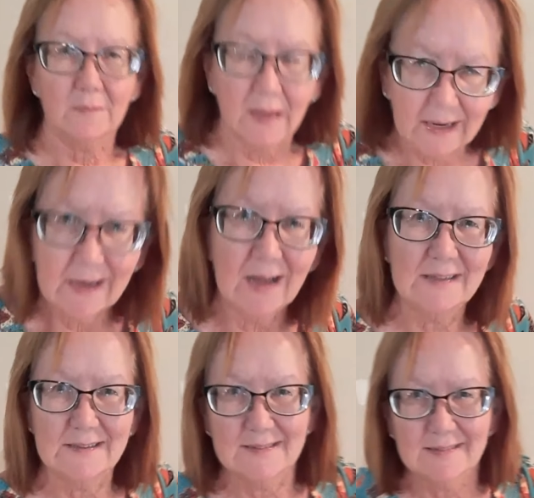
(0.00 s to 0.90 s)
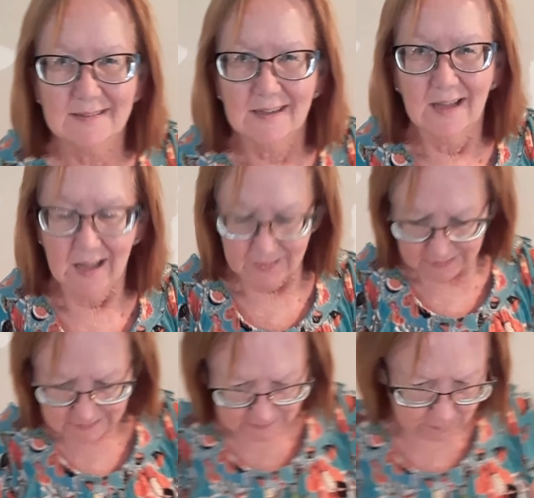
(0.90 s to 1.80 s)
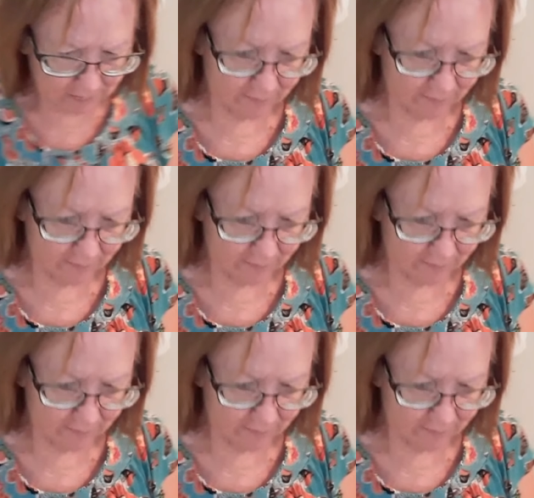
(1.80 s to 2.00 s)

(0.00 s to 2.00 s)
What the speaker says: Hey guys, this is my